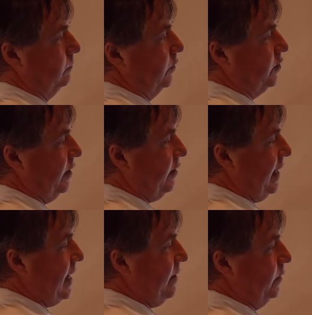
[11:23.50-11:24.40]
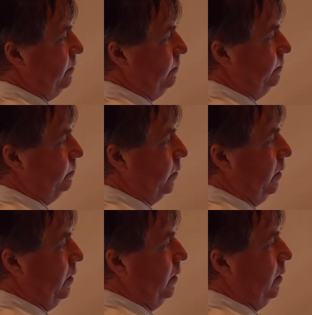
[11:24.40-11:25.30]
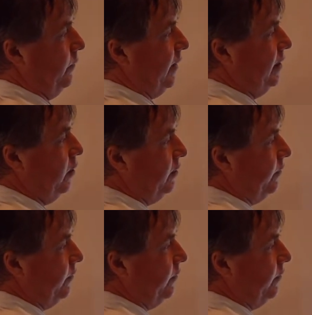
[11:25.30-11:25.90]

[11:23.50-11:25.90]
So there you have it. If I know the